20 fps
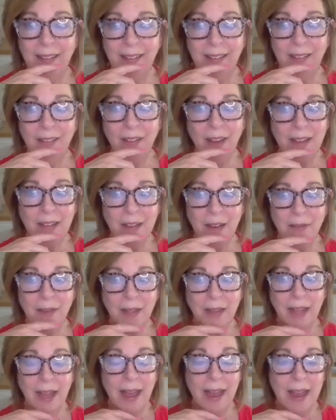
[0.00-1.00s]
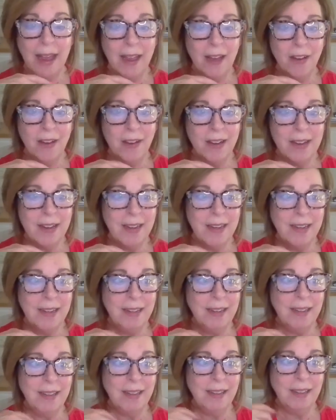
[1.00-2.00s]
you guys, I rely
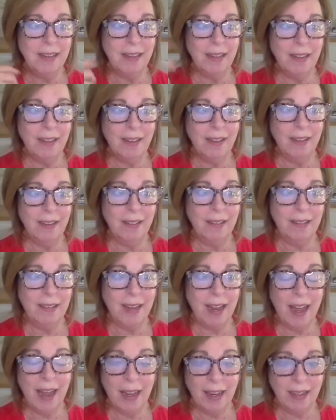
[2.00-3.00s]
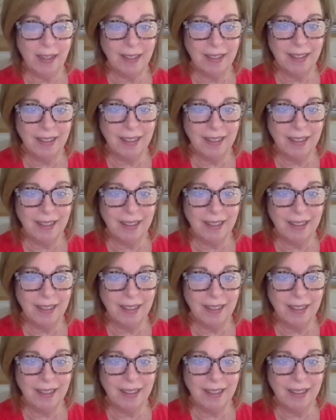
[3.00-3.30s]
on tech